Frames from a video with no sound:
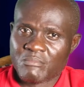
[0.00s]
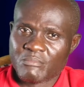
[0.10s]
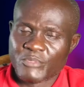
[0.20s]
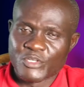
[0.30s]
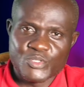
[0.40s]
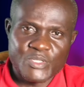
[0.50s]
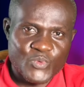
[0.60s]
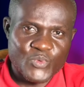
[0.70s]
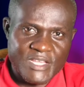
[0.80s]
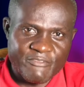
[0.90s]
but with
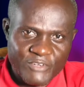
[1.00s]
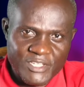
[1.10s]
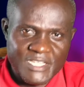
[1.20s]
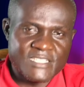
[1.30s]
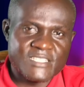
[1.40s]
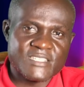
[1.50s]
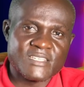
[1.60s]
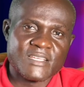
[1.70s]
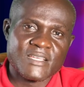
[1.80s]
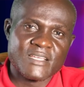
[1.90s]
the avoidance
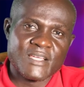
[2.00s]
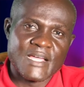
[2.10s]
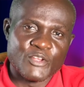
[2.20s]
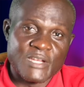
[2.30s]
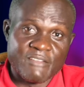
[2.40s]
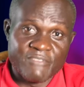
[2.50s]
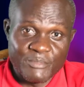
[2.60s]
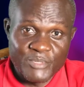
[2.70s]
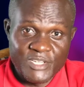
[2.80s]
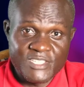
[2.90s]
and
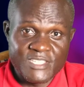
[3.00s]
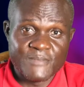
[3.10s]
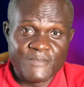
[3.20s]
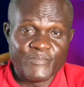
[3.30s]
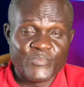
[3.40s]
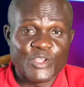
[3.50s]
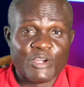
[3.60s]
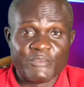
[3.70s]
unavailability of the